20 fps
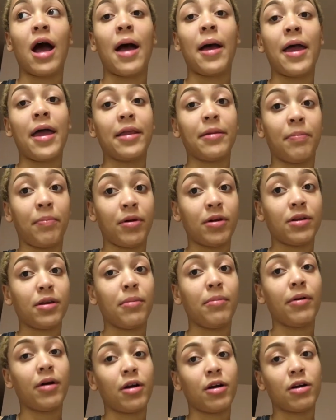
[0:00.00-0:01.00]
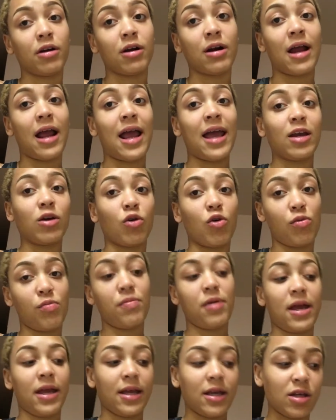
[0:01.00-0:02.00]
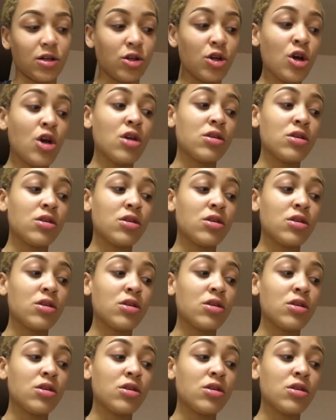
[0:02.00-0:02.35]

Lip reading: I had put the butter and Old Bay in.